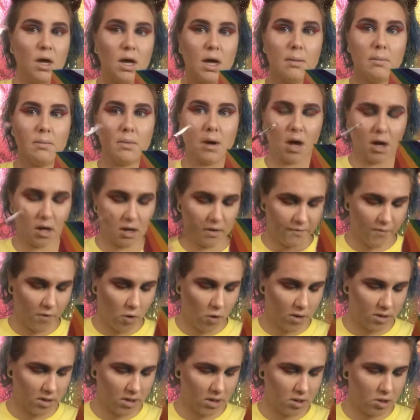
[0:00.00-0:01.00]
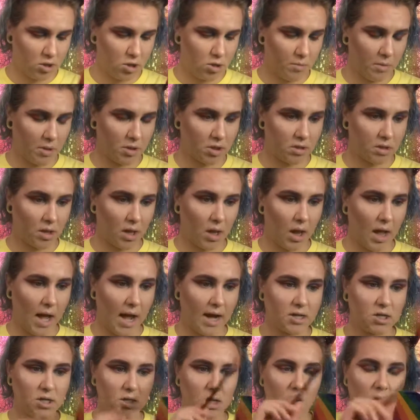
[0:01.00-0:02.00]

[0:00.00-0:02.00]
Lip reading: I'm not going to focus it too much on the lash